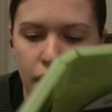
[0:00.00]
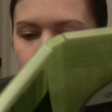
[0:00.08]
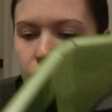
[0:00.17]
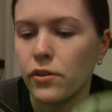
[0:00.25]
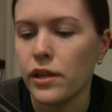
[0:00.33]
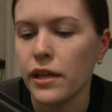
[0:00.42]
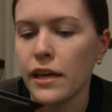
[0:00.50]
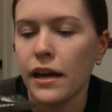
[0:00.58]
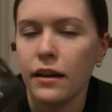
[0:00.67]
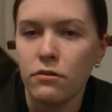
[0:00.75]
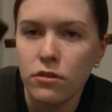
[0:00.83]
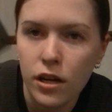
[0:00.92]
You then
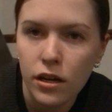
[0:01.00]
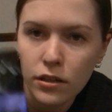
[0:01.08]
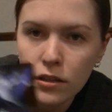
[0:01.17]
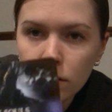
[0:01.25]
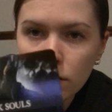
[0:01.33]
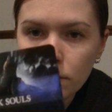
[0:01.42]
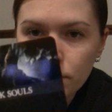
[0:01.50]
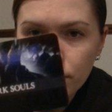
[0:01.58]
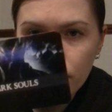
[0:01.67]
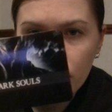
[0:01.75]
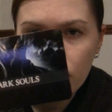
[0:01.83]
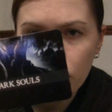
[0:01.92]
get a little card
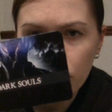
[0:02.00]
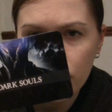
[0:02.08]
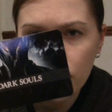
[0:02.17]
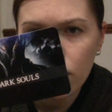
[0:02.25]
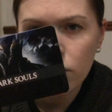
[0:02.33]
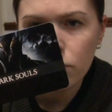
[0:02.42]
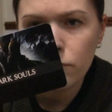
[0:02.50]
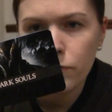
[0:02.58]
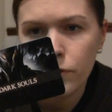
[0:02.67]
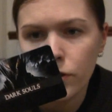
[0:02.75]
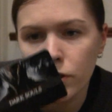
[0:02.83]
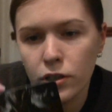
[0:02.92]
with a code
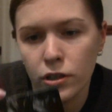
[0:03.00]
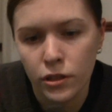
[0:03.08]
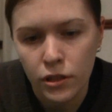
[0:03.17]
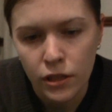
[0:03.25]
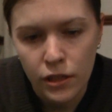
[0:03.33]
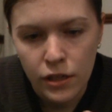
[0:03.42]
for the